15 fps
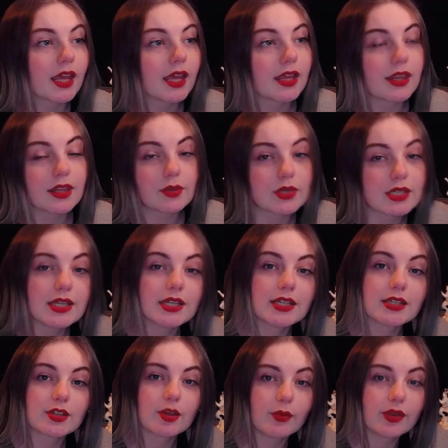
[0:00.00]
they were seen
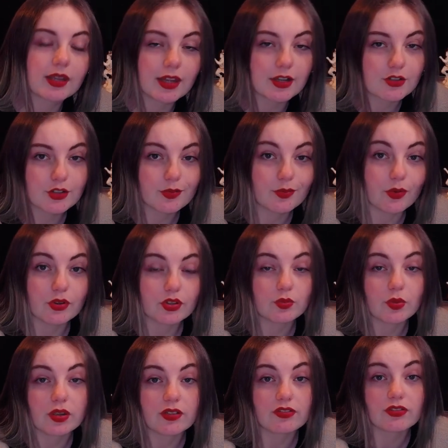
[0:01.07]
as communication spots
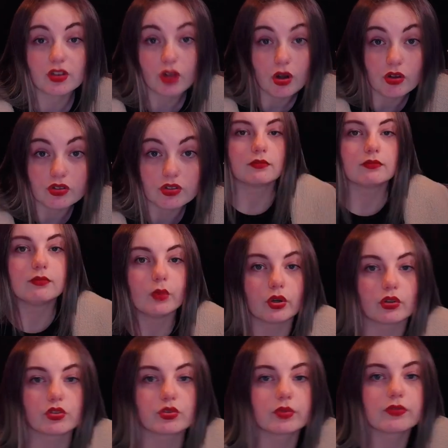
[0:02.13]
with the gods.
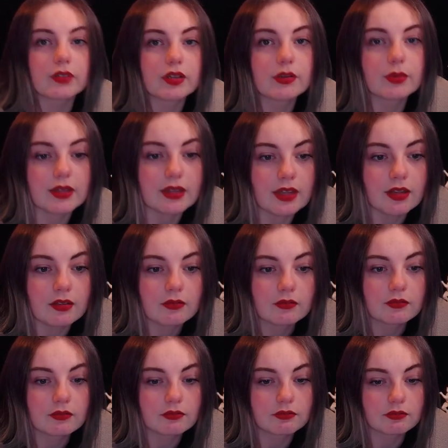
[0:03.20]
Mortals would frequently
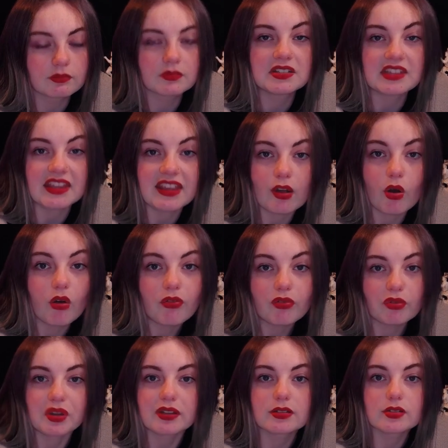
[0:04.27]
take
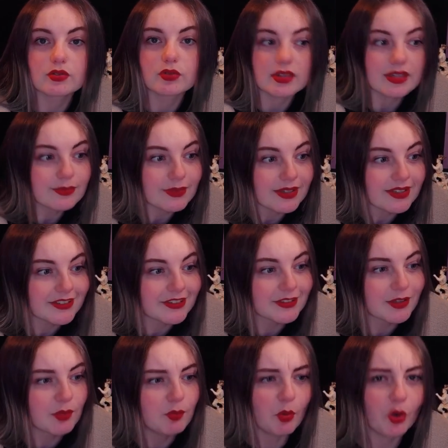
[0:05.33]
offerings to these places.
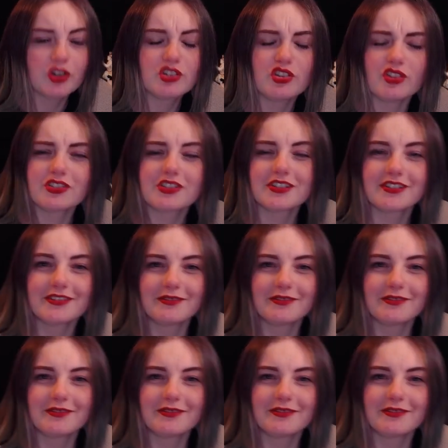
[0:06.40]
Mortals